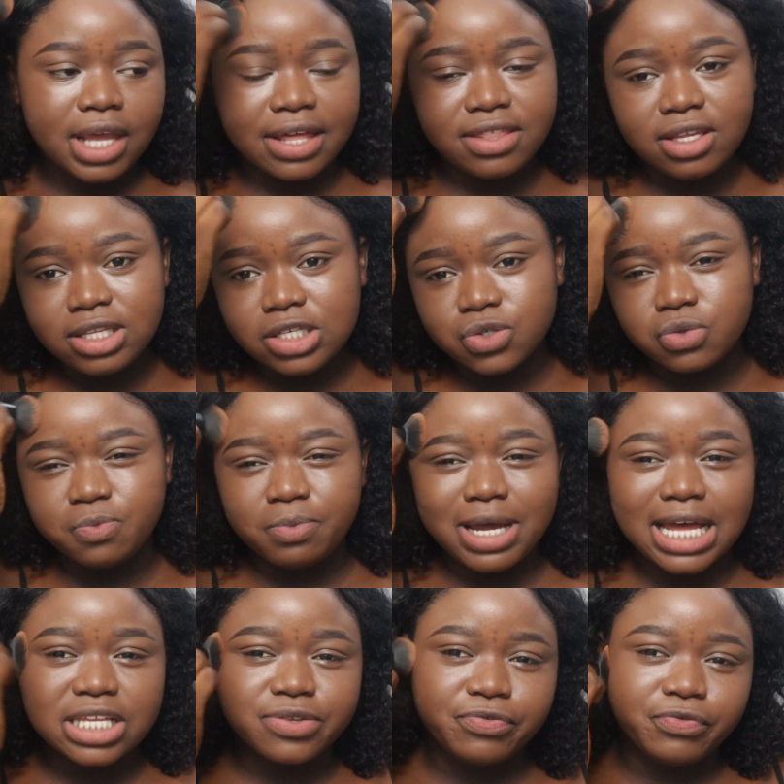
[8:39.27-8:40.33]
I think this would
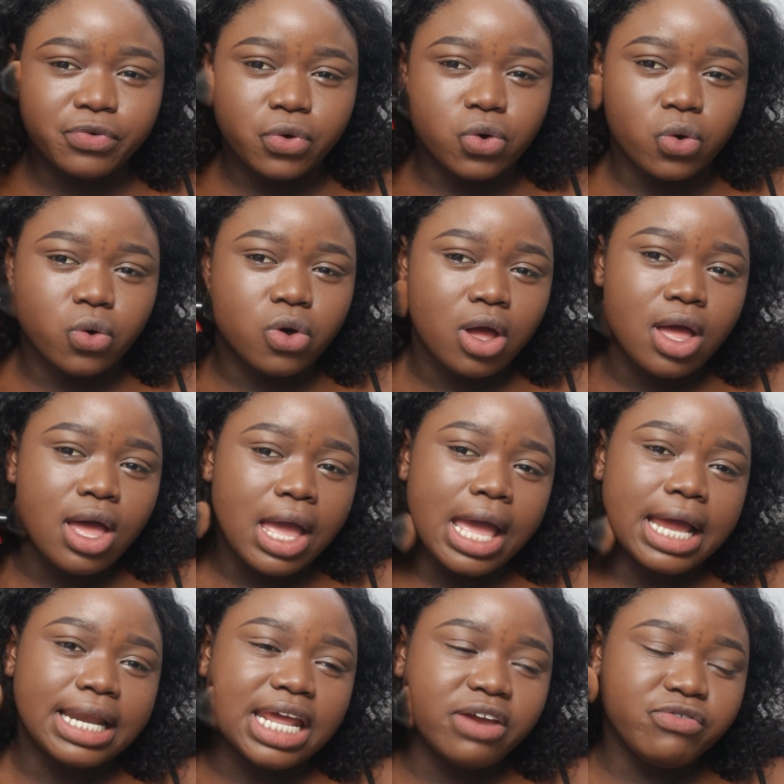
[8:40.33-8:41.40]
pass for
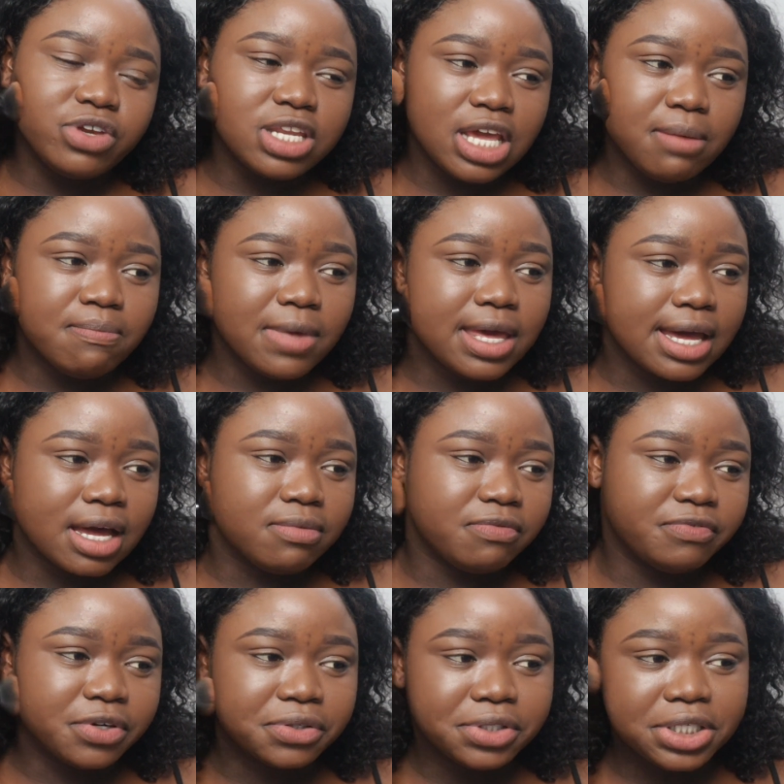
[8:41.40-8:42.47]
an everyday makeup
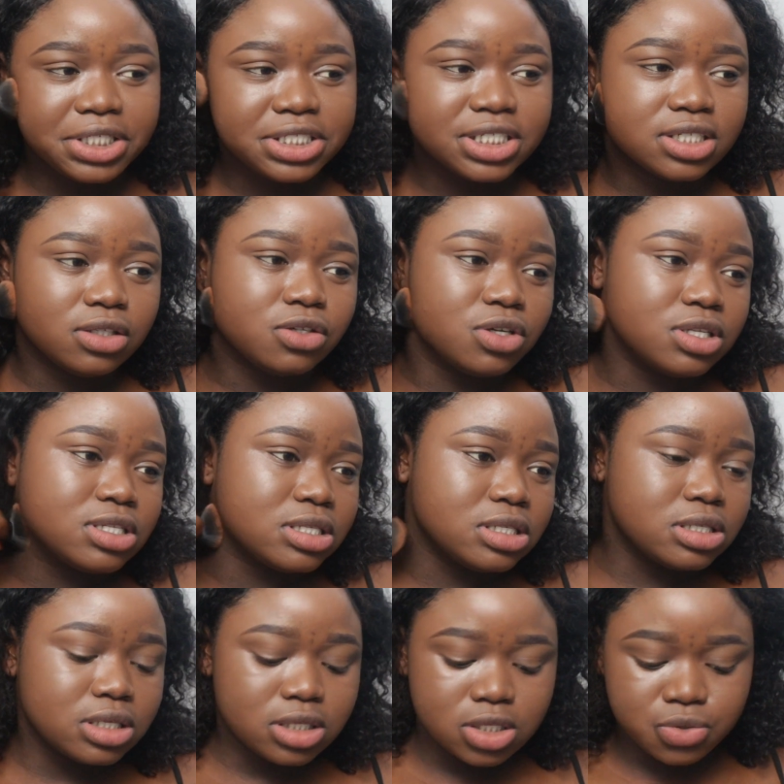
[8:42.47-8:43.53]
foundation
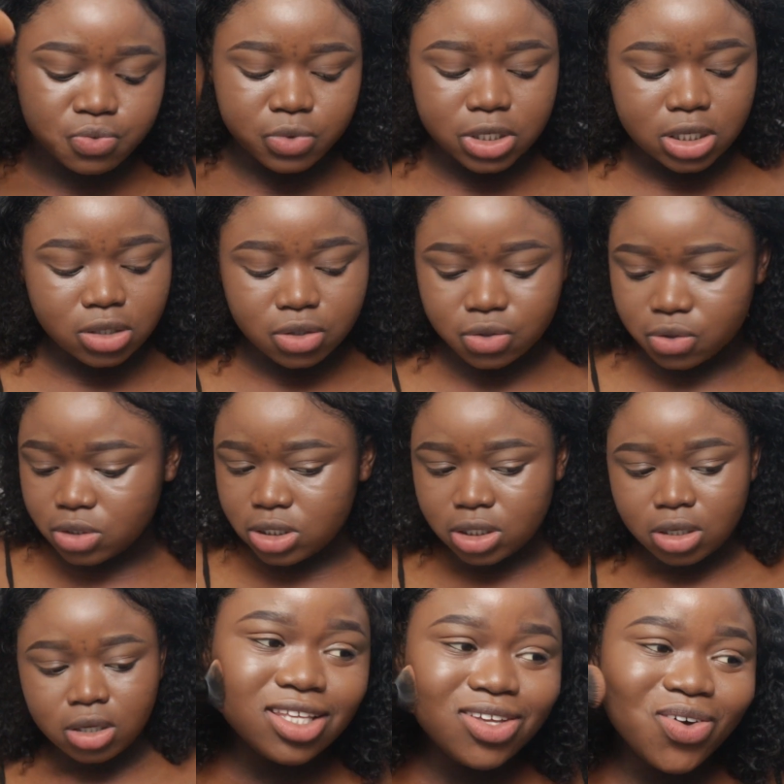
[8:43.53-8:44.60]
because it's really good.
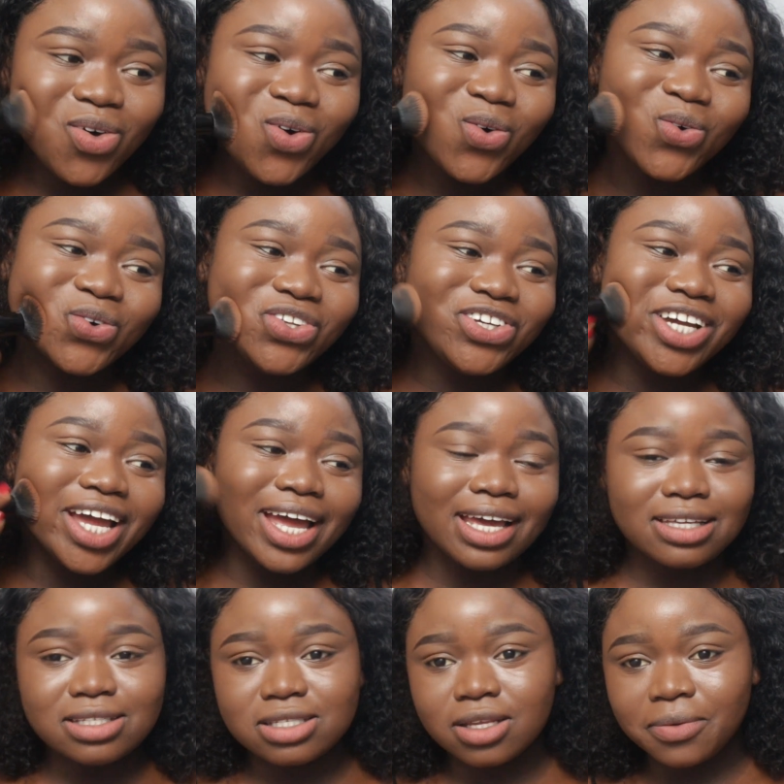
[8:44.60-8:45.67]
Yo, you
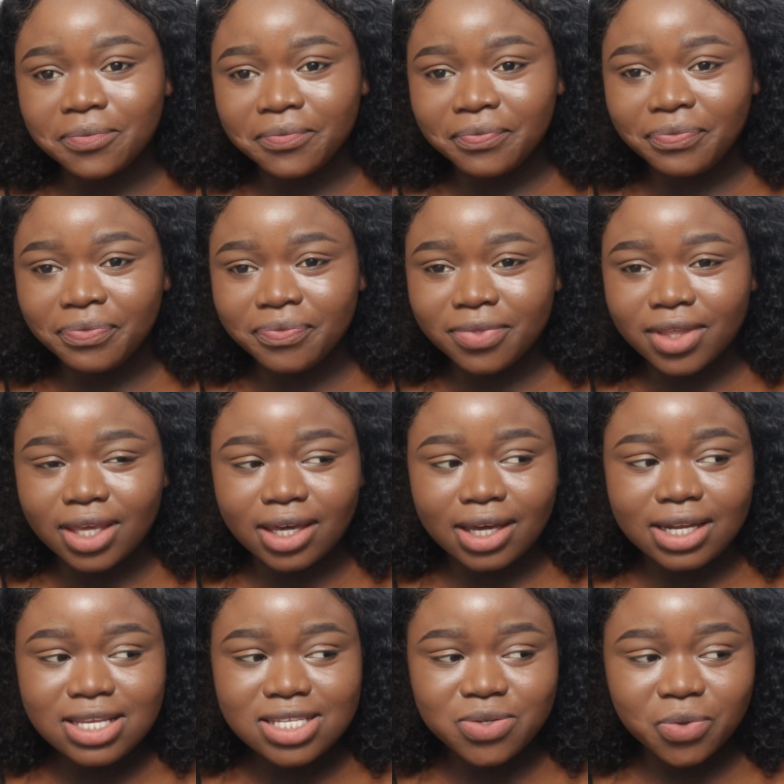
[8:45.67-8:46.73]
guys,
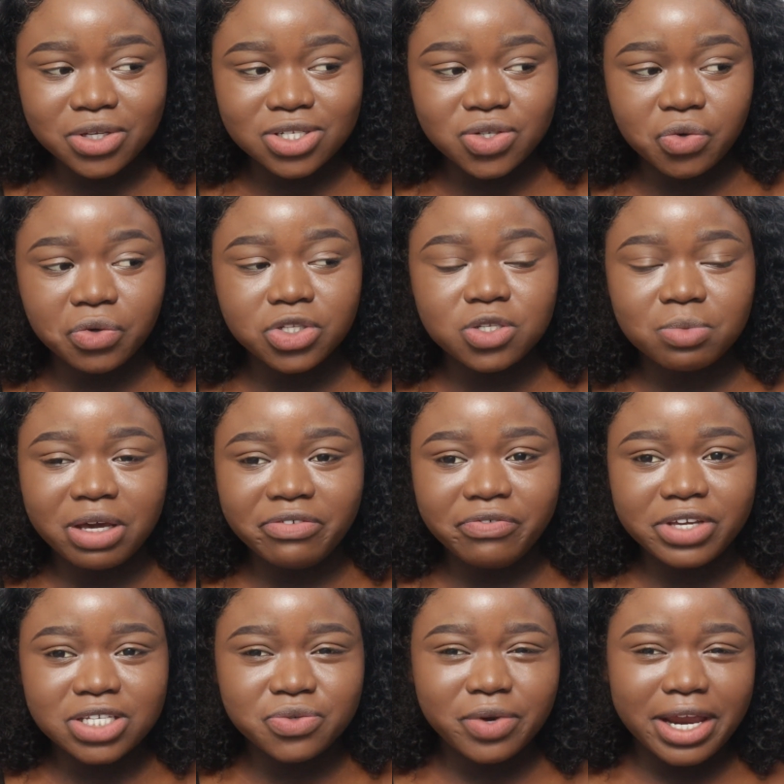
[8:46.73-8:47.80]
can you see what's doing to my
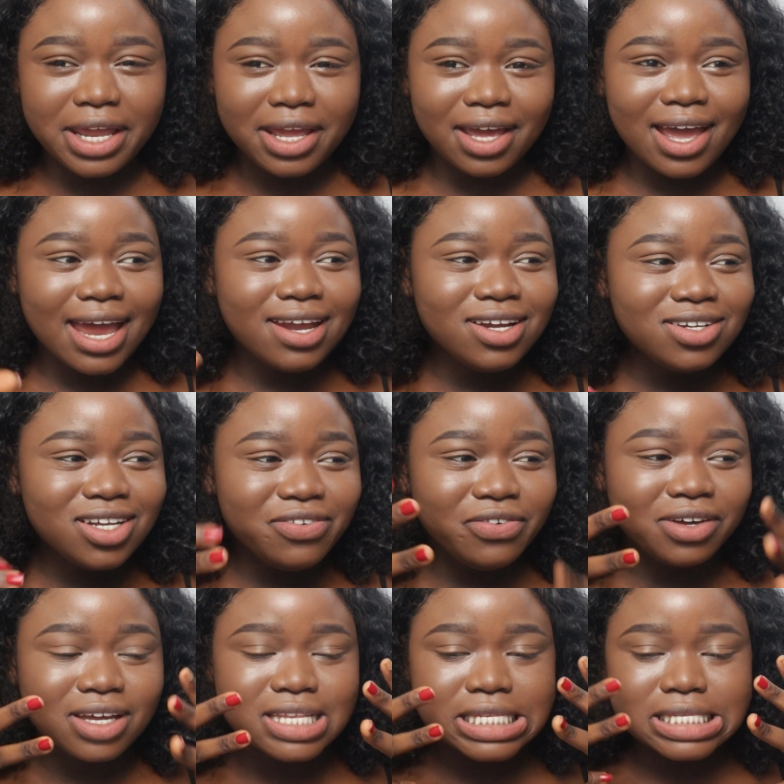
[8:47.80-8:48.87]
face right here? I don't know if
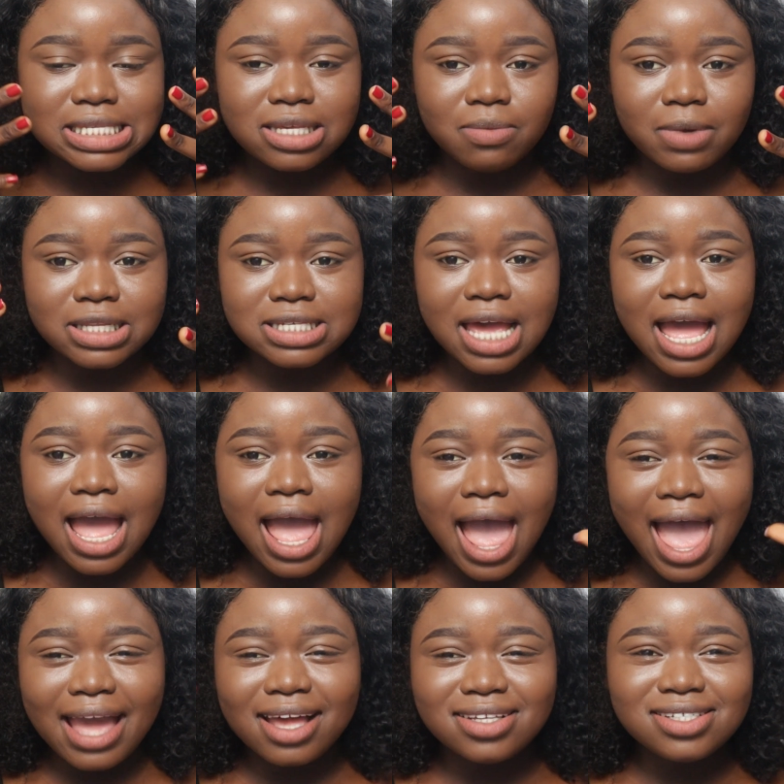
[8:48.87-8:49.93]
you can see, but
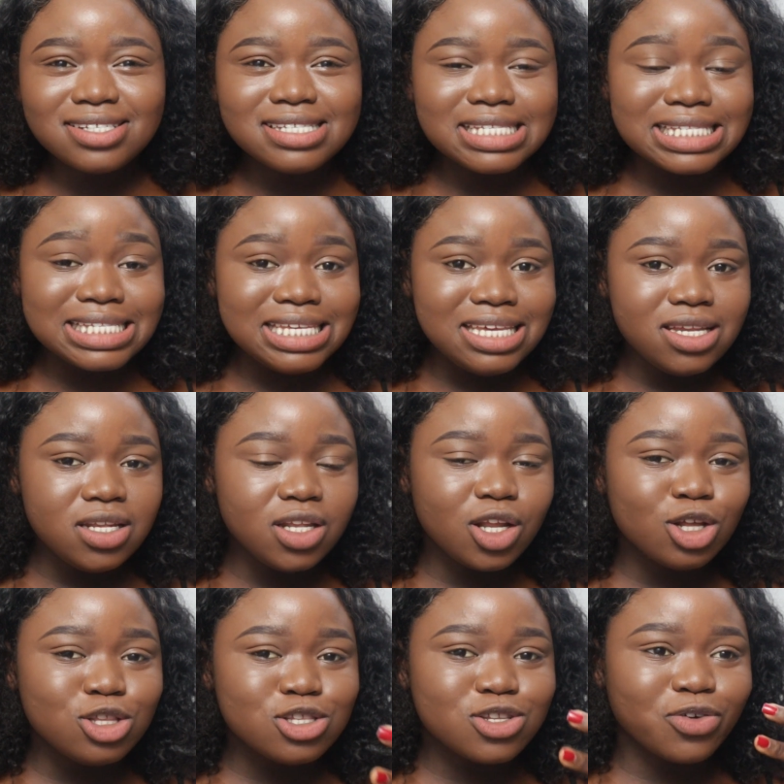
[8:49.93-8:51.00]
I can just see
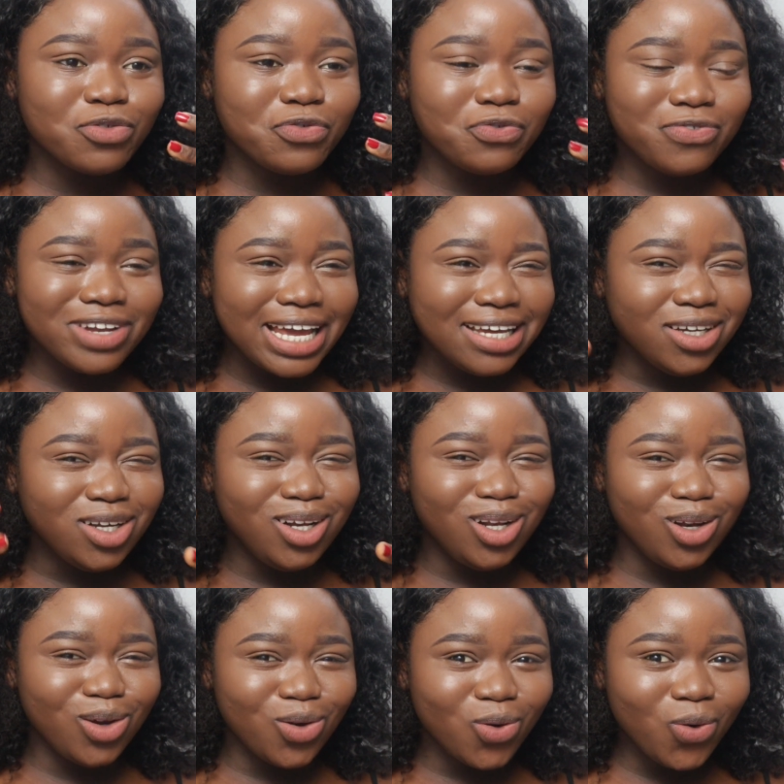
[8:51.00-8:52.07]
lots of like
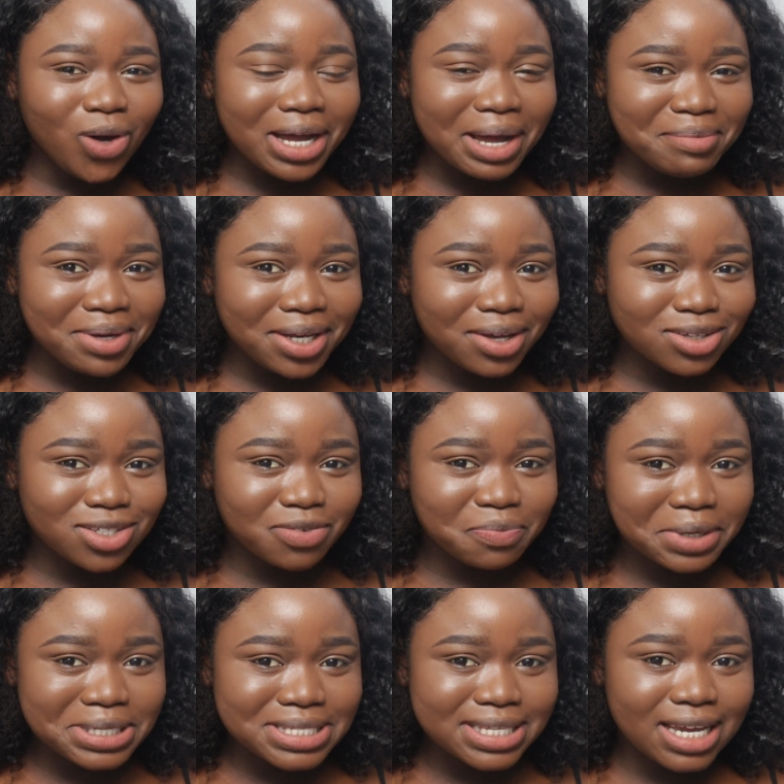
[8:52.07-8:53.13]
glow coming out of
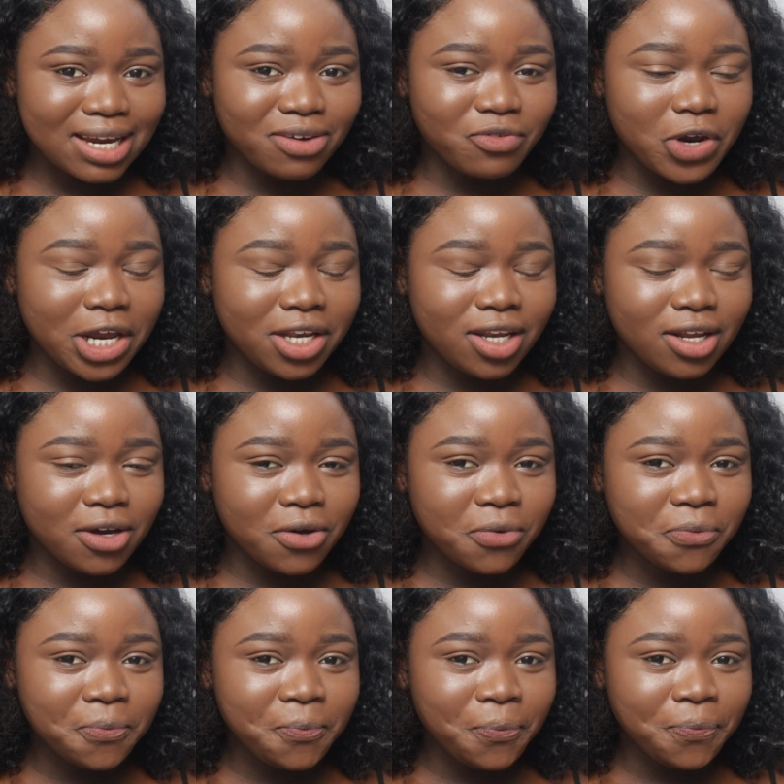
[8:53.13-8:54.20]
my skin right now.